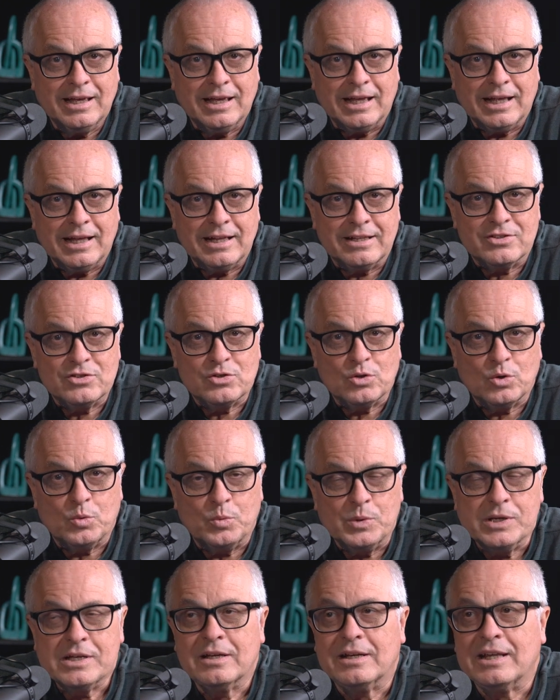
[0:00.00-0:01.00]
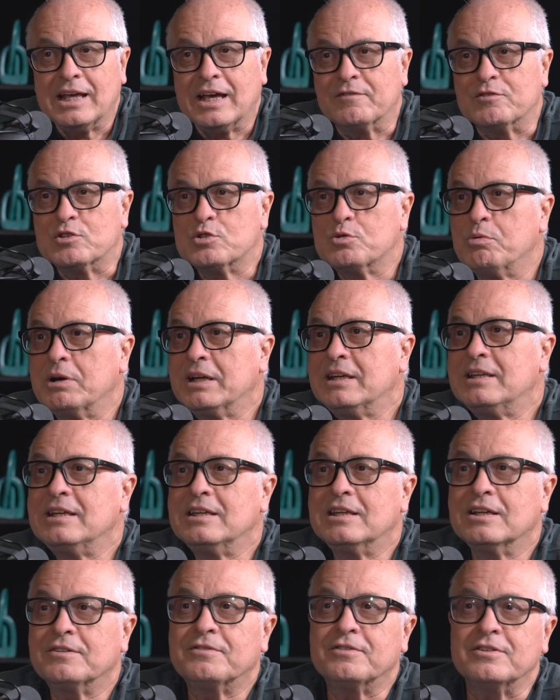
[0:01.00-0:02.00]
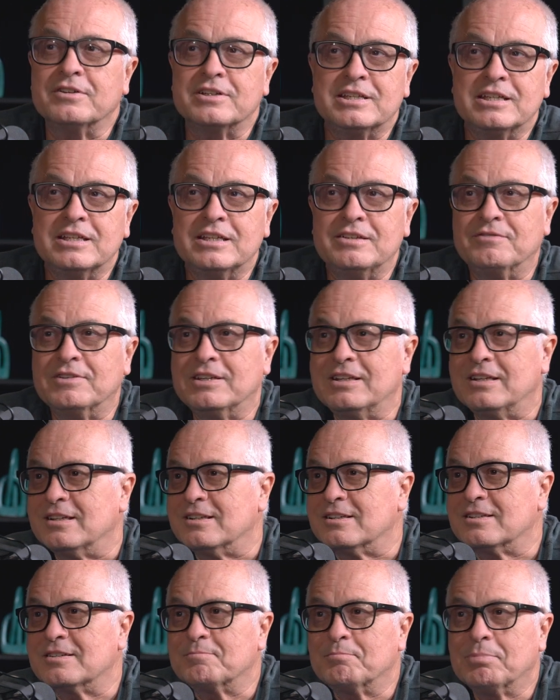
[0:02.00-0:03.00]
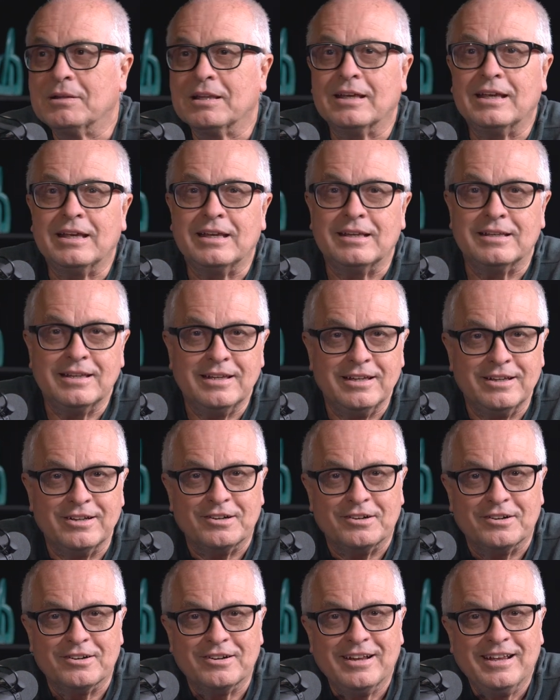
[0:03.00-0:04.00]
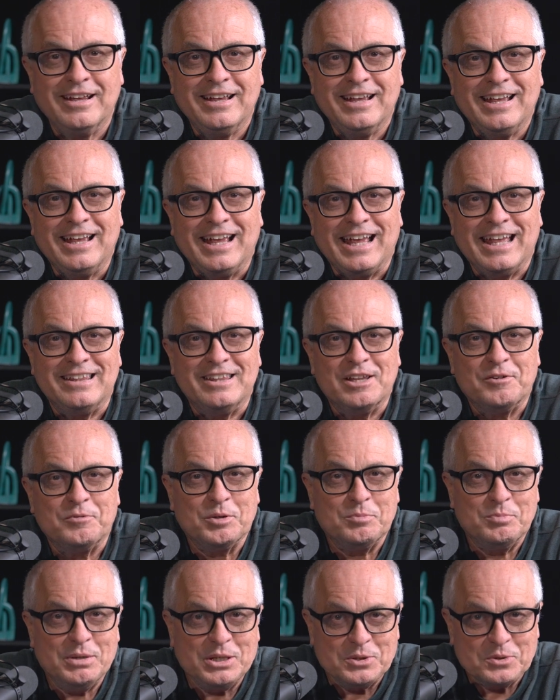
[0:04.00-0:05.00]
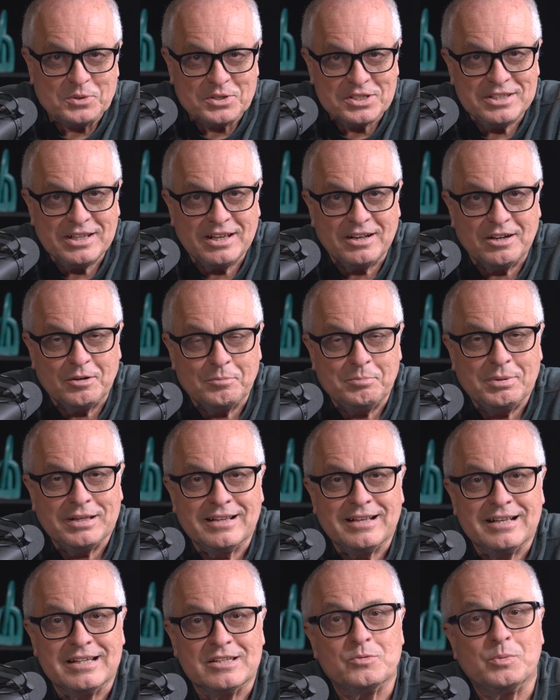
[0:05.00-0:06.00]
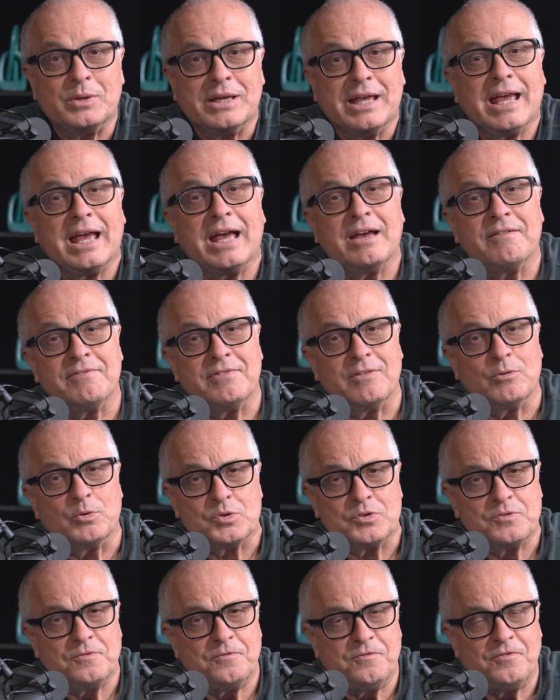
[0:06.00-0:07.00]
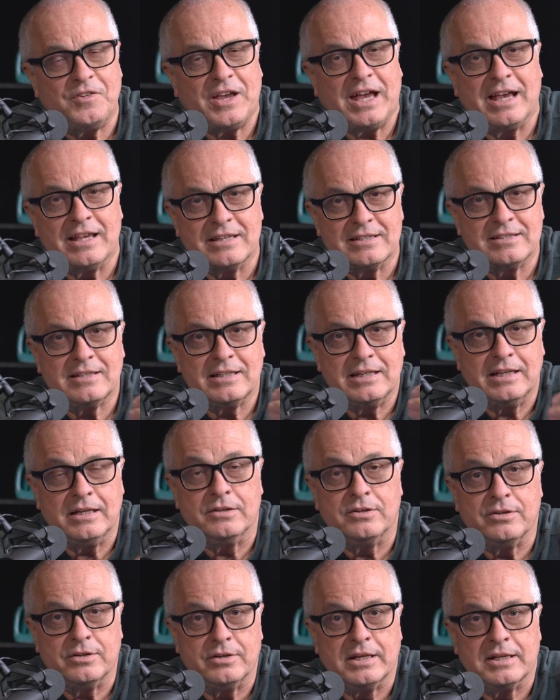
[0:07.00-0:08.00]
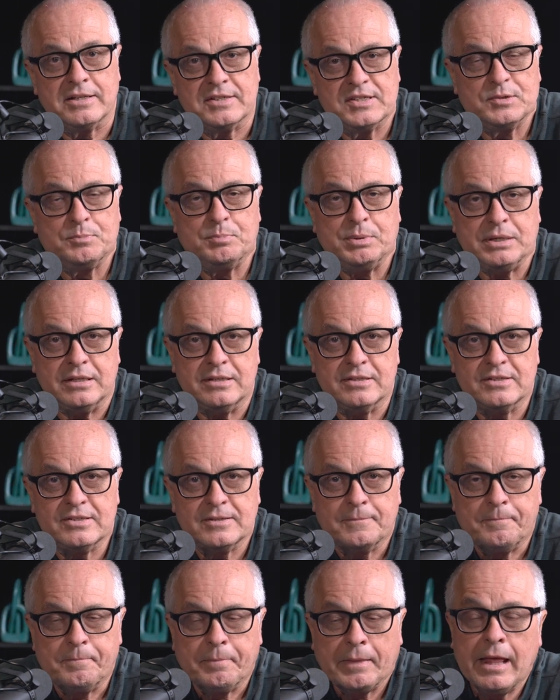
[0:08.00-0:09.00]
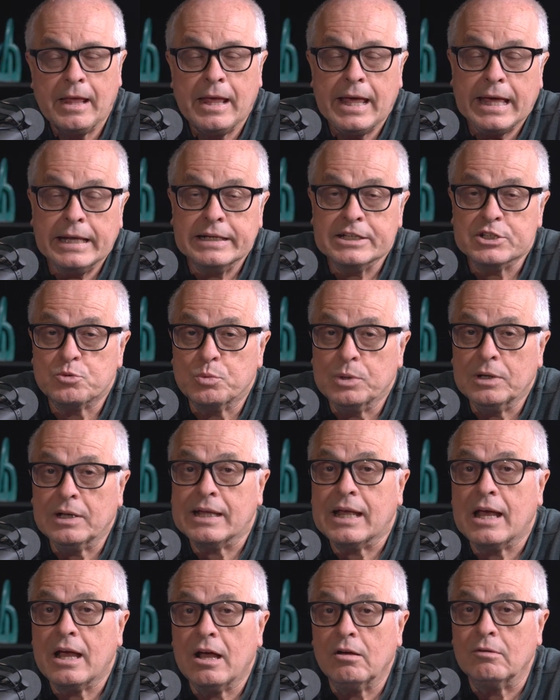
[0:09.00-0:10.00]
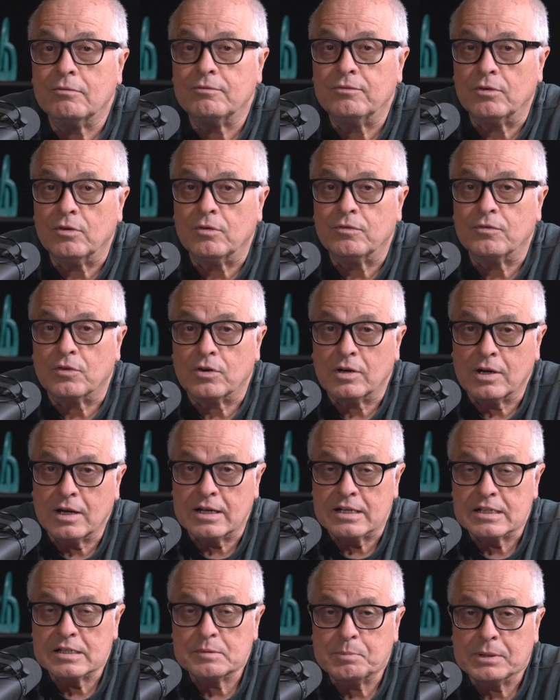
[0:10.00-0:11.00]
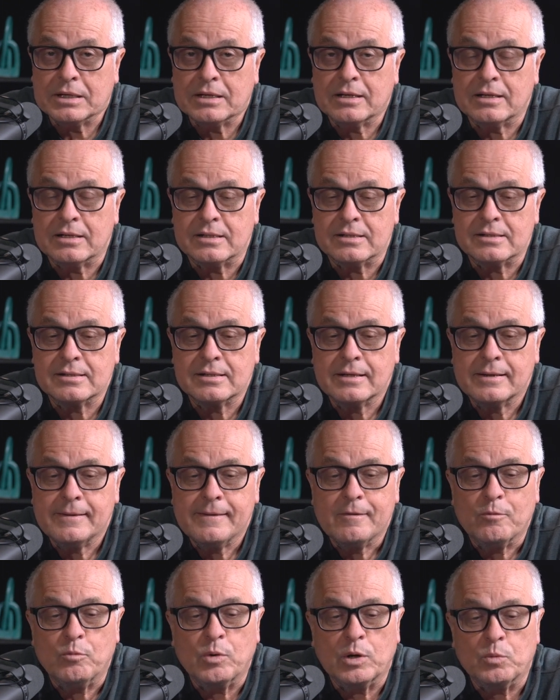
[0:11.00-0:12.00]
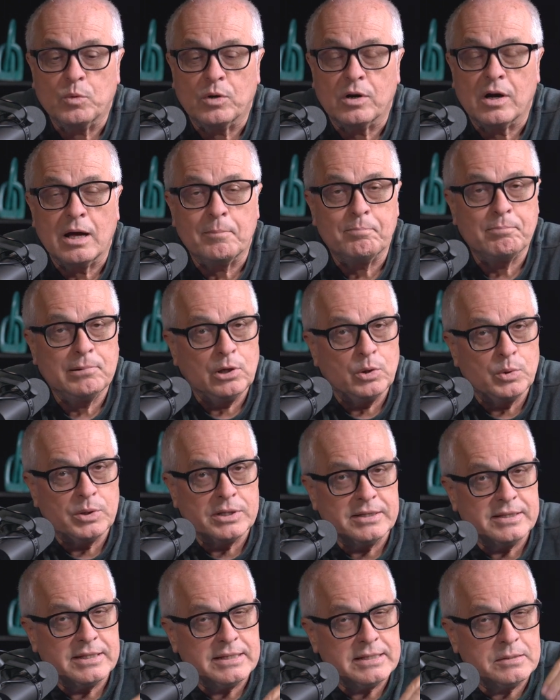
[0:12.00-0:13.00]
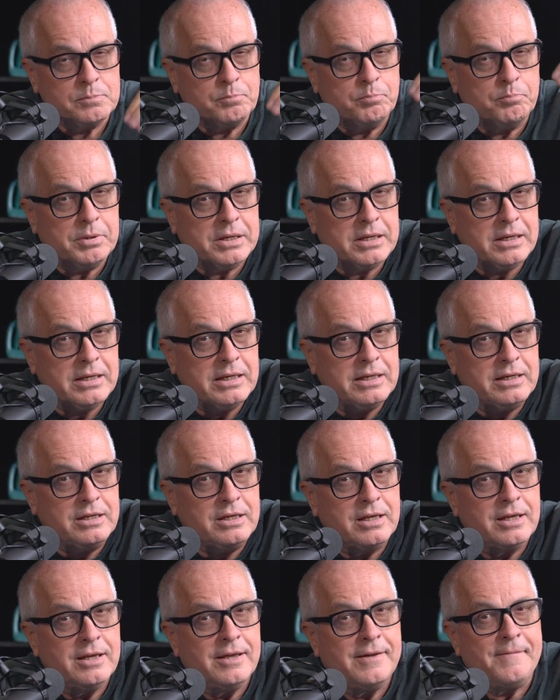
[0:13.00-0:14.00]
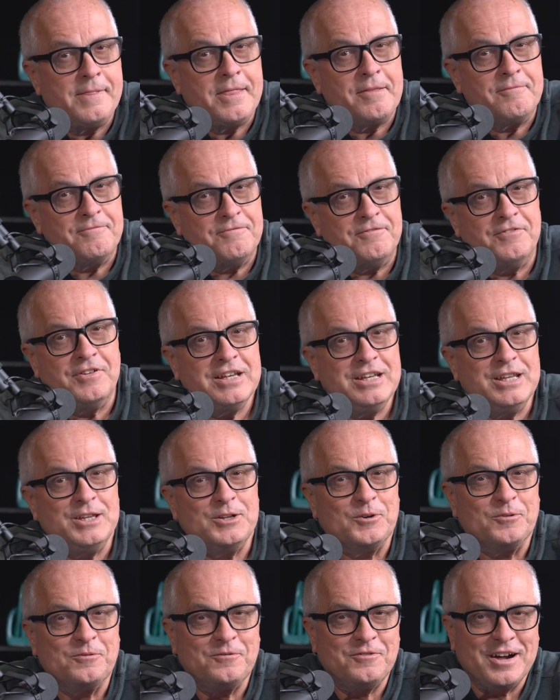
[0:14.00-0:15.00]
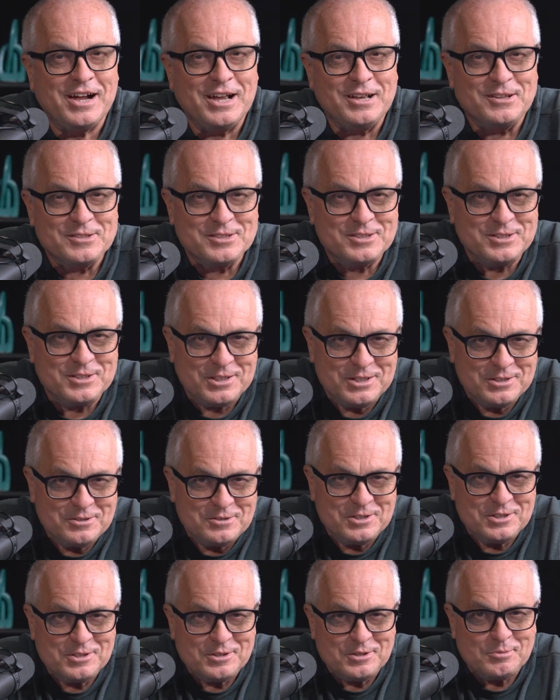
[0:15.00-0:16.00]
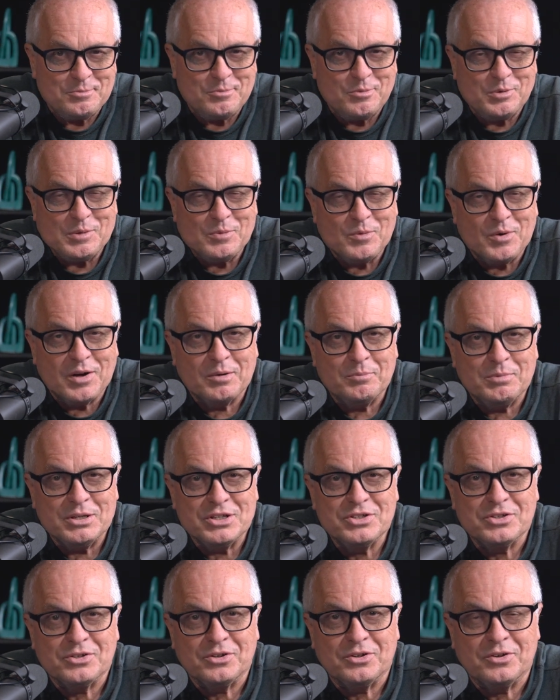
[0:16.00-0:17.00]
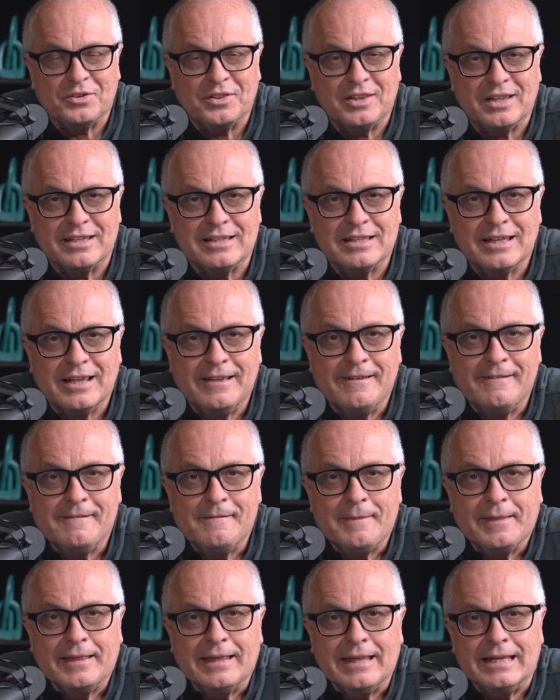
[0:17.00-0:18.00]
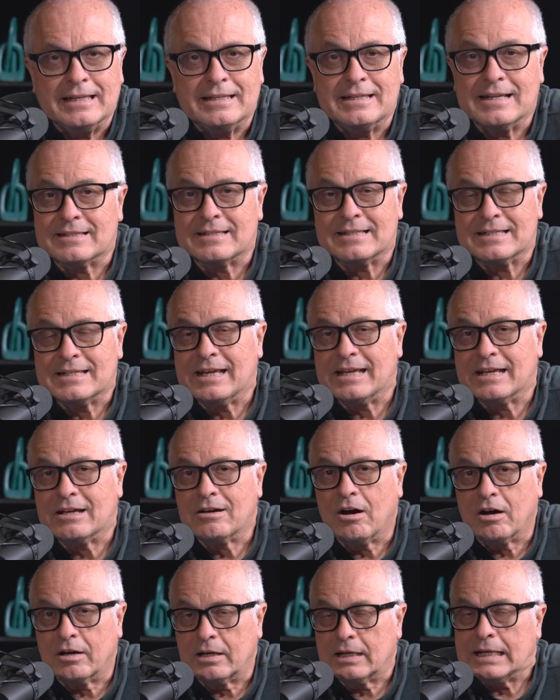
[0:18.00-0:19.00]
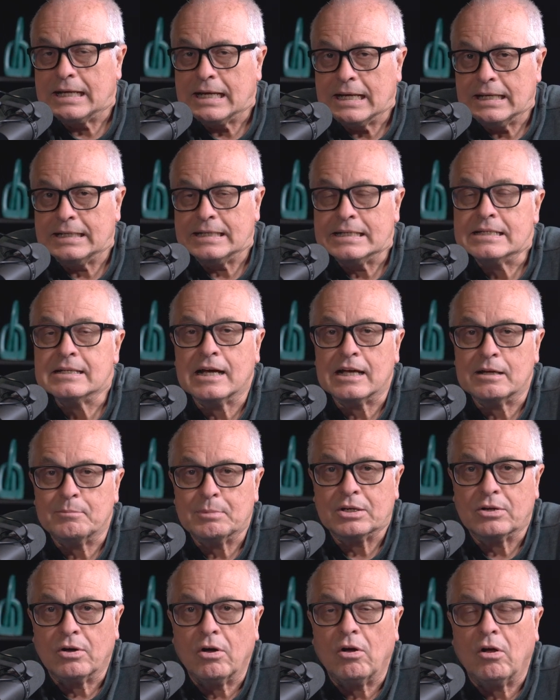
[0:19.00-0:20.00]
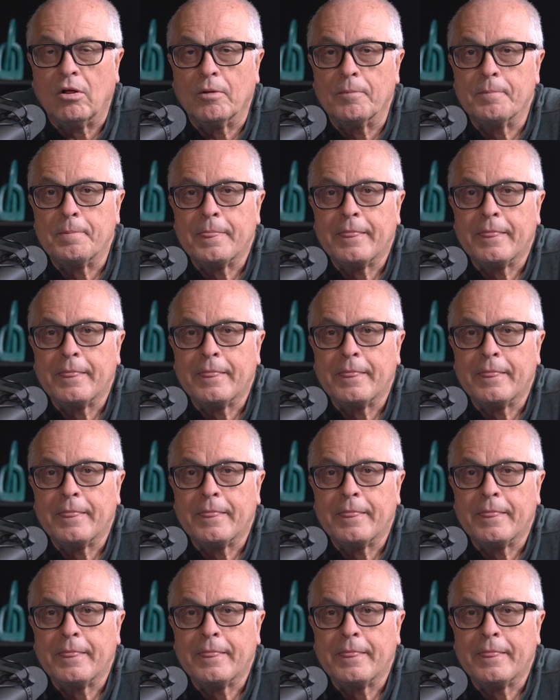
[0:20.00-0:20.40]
And so we could have 20 different TVs playing here, and there would be no stutter because we have those fast internet speeds. And it's really helpful for us because when we're uploading these big video files to YouTube, we want to be sure that it doesn't take hardly any time at all.